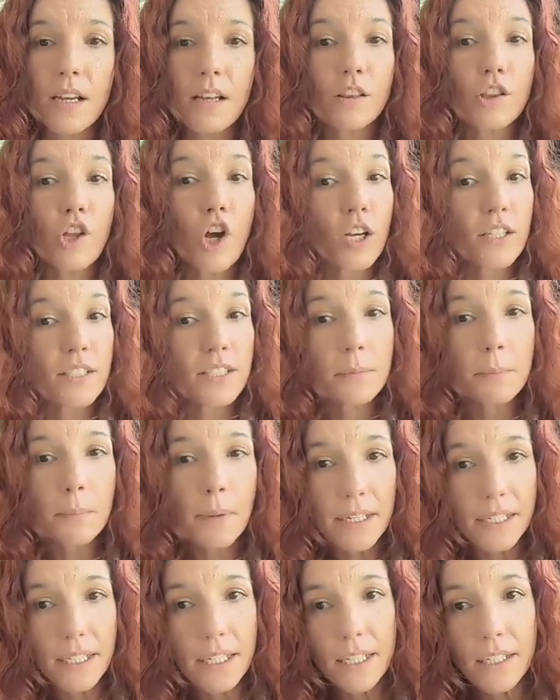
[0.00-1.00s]
lost
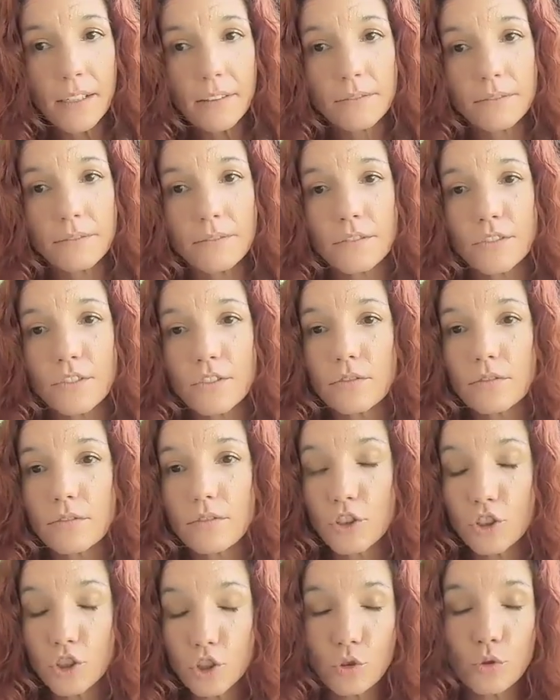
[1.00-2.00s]
money
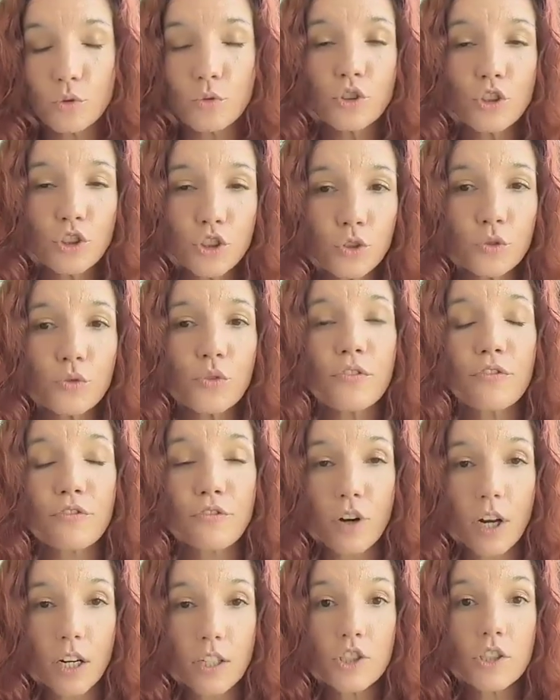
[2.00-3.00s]
due to the
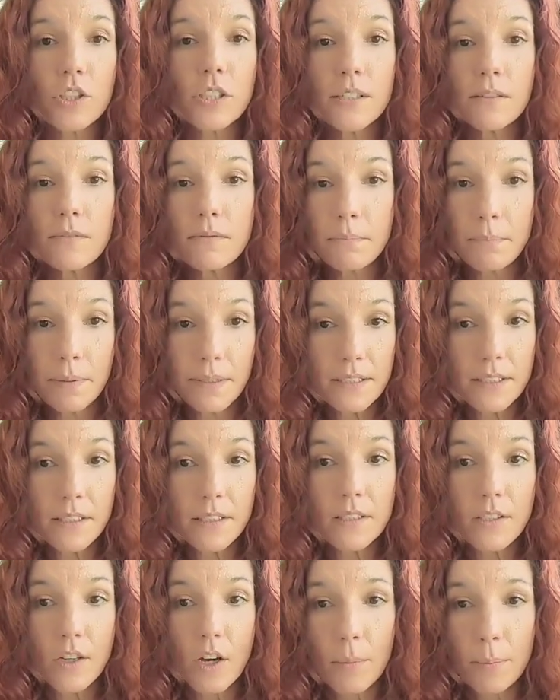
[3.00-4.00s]
fraudulent
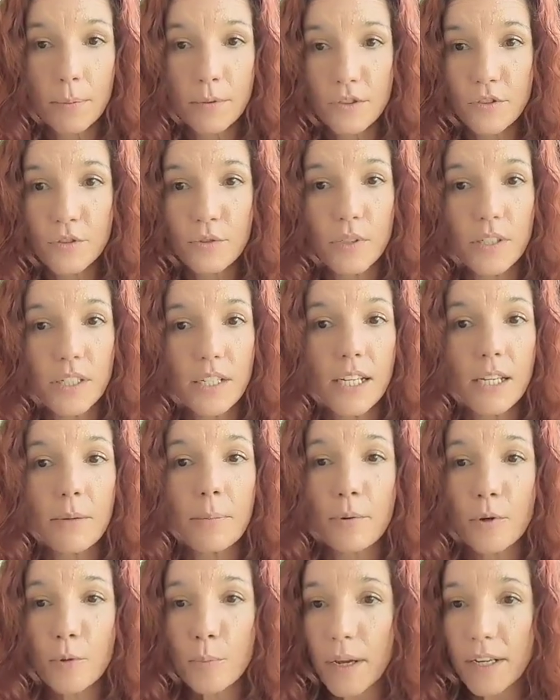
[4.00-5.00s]
business opportunity
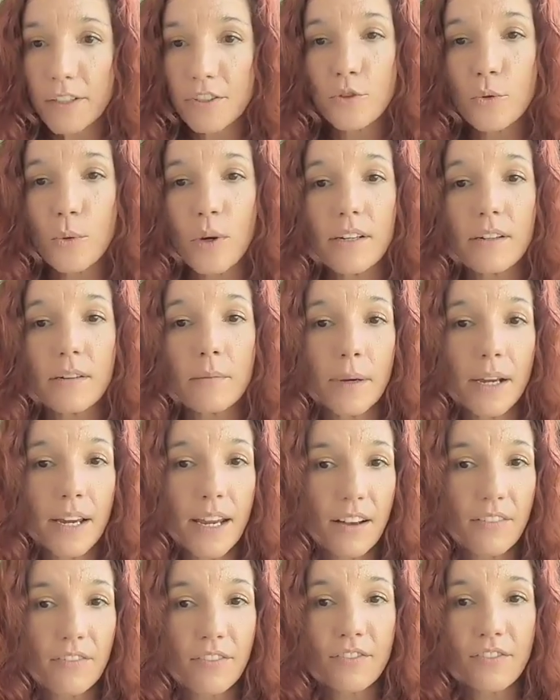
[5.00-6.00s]
perpetuated
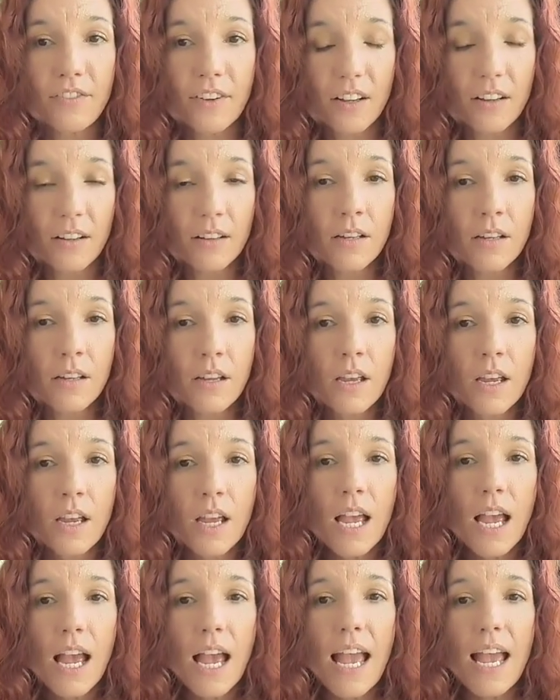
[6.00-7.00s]
by FFL.
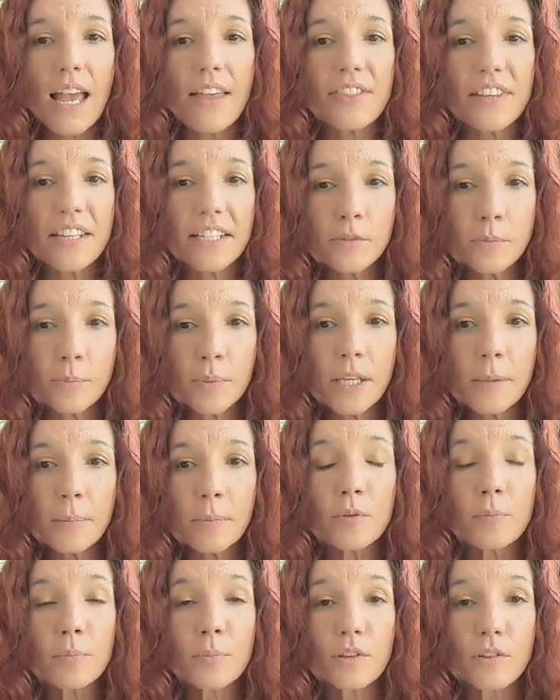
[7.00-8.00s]
And these
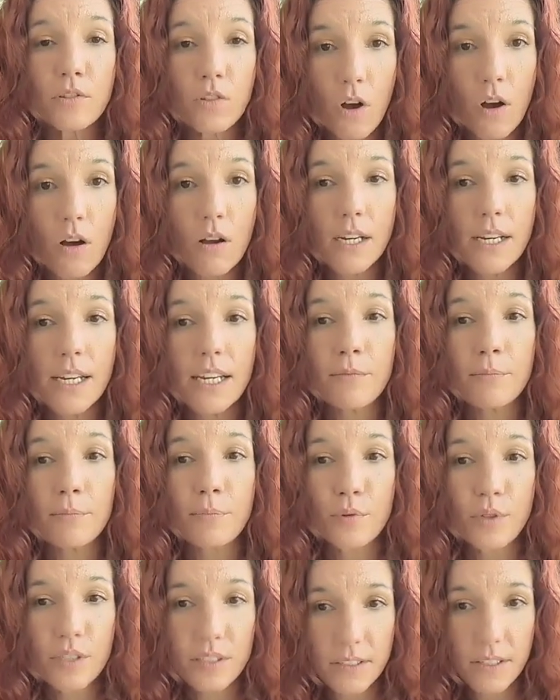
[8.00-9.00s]
people belong in
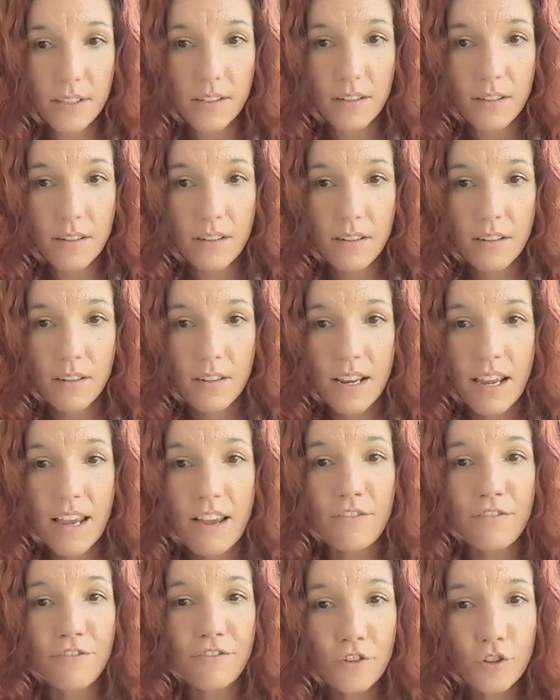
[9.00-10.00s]
prison.
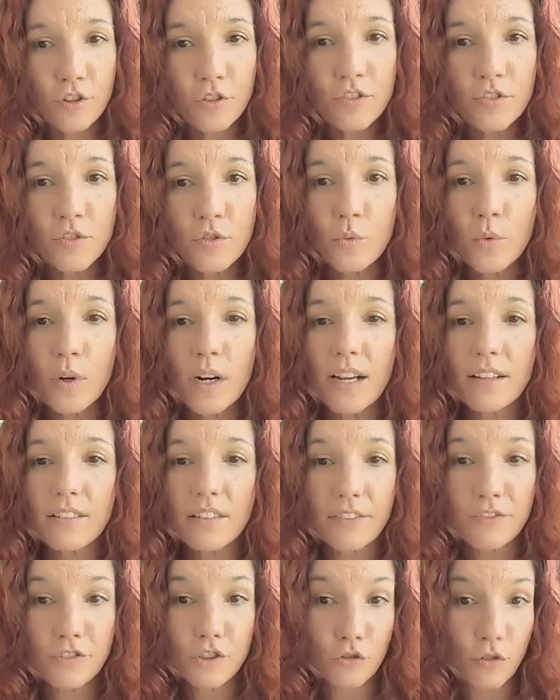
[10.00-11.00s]
At first, when I
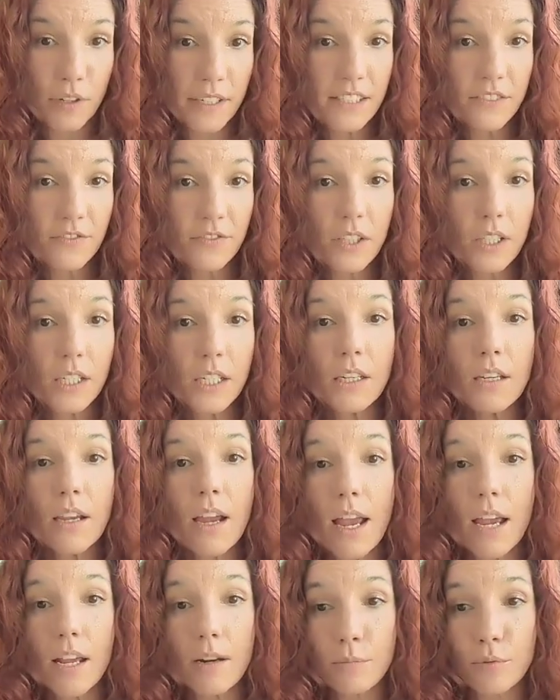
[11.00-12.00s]
left
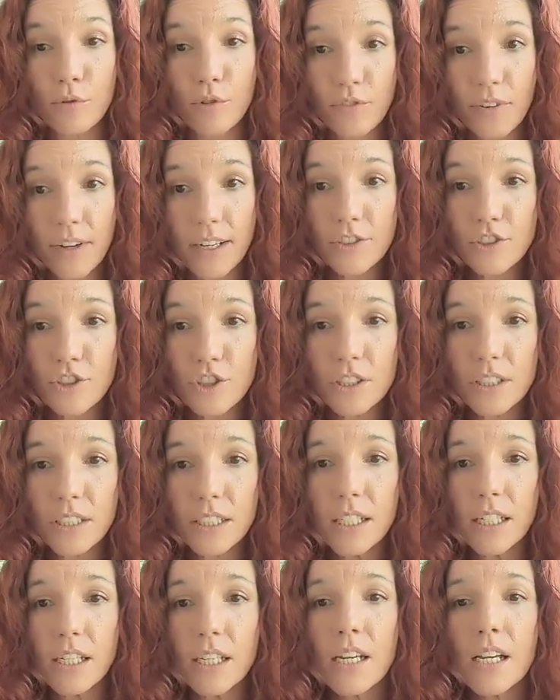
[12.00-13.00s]
gracefully and
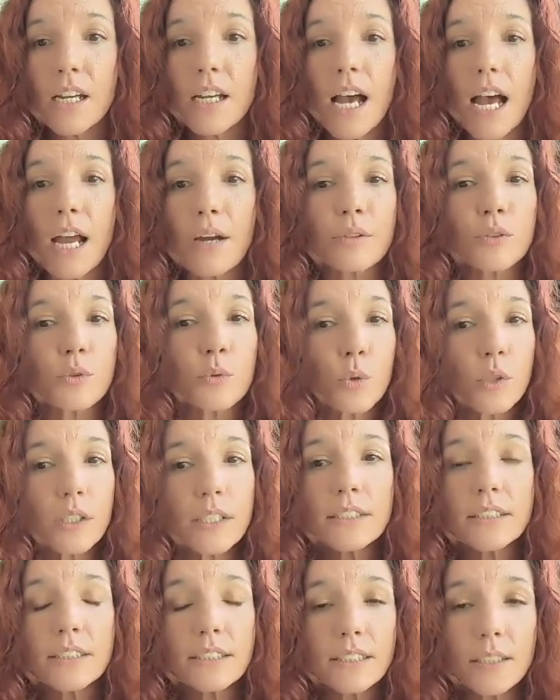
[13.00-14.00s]
professionally, I was
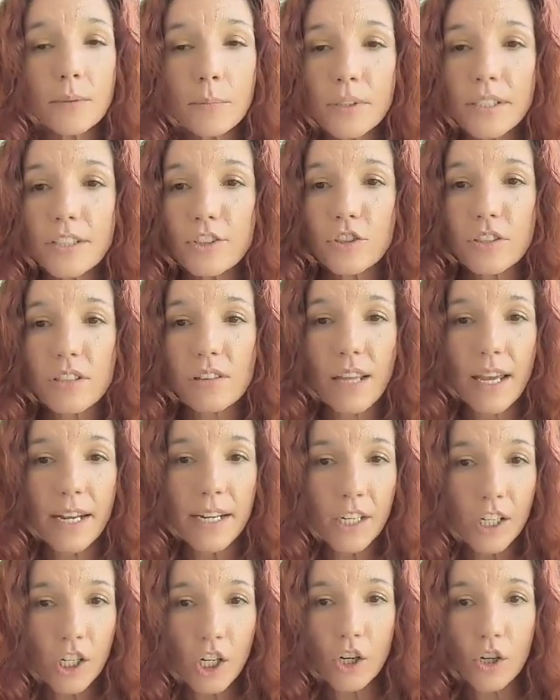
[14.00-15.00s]
willing to simply just let
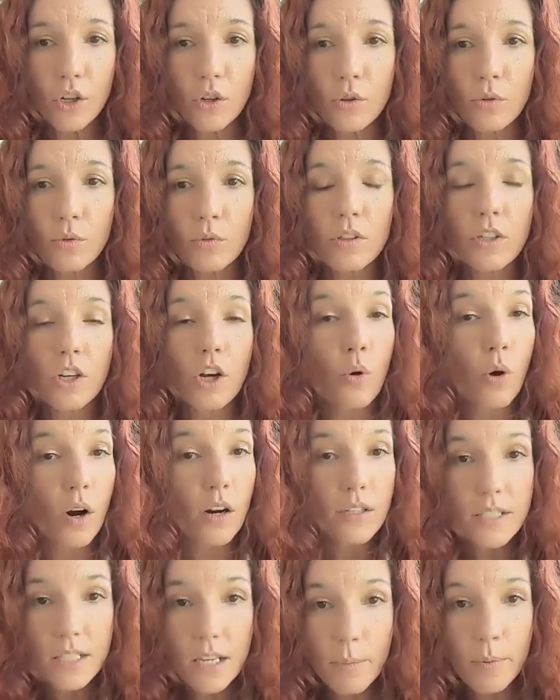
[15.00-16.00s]
it go
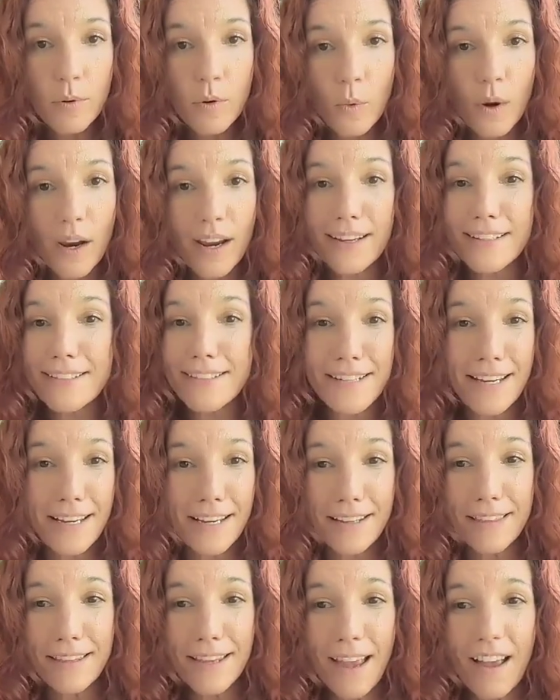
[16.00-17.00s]
our separate ways,
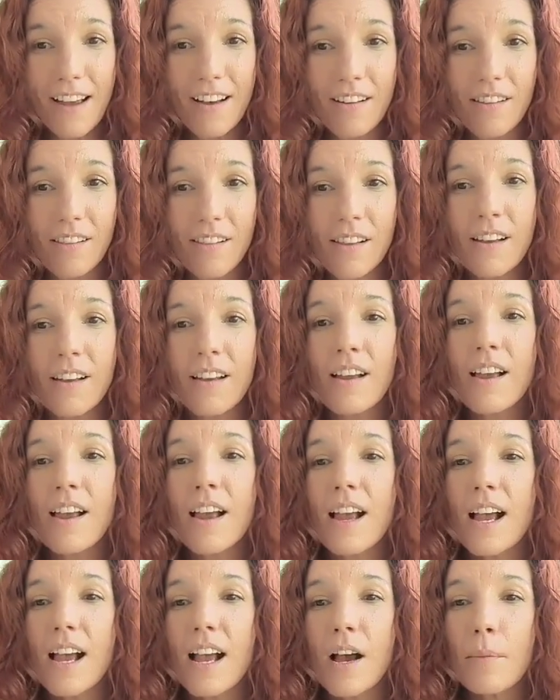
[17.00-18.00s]
take the L.
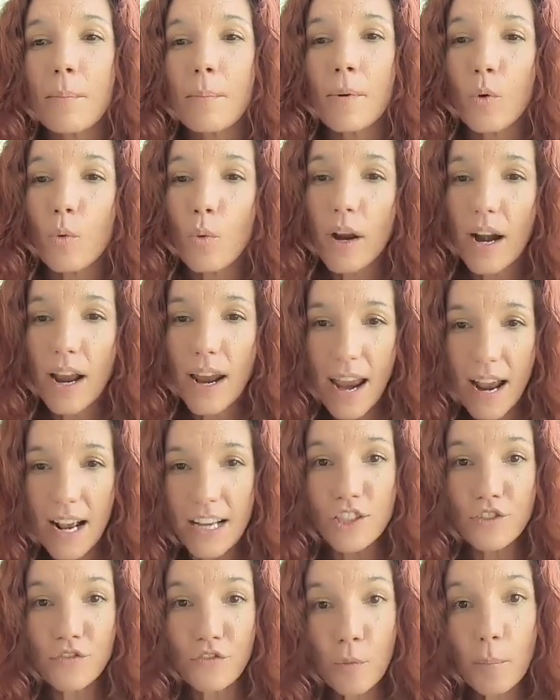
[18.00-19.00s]
But when I
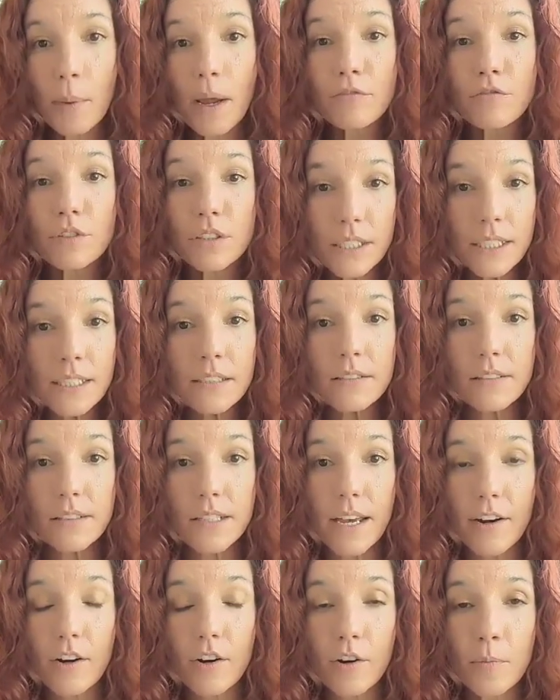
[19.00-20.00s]
asked for my release
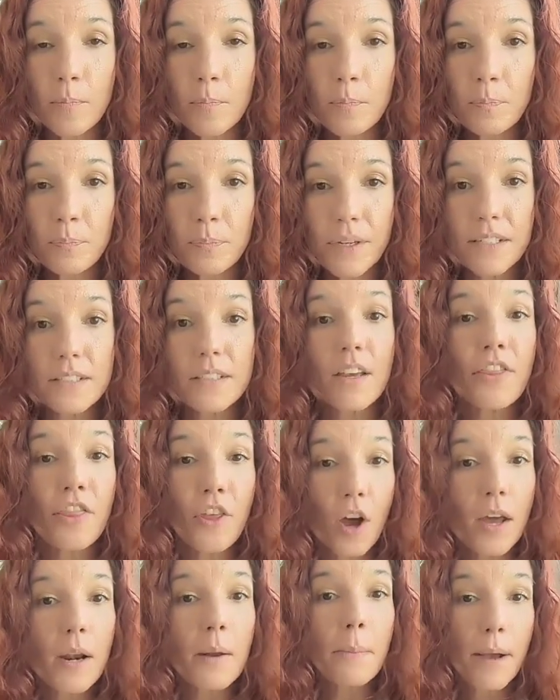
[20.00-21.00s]
letter, because I
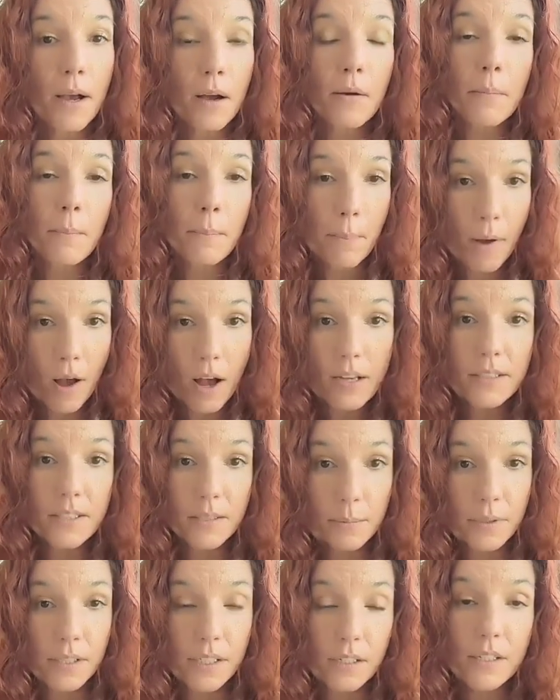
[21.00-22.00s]
thought about
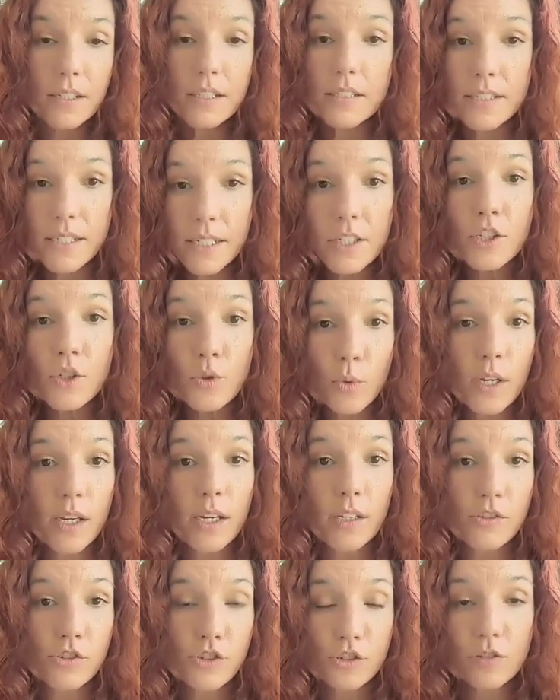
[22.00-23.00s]
possibly
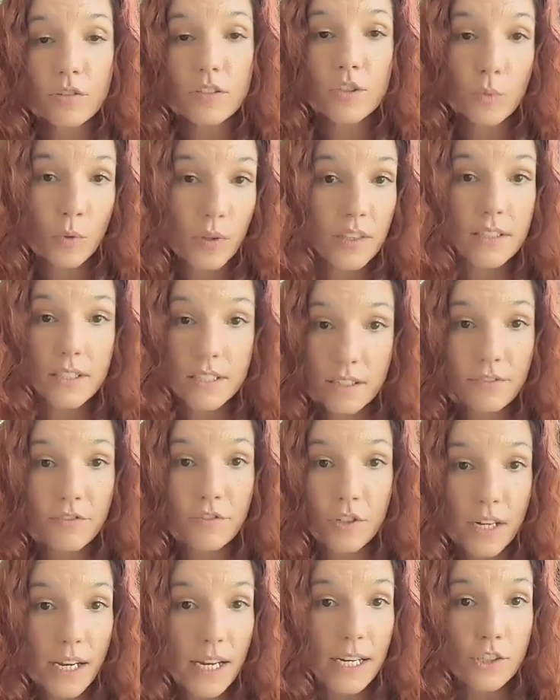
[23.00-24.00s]
continuing insurance with a different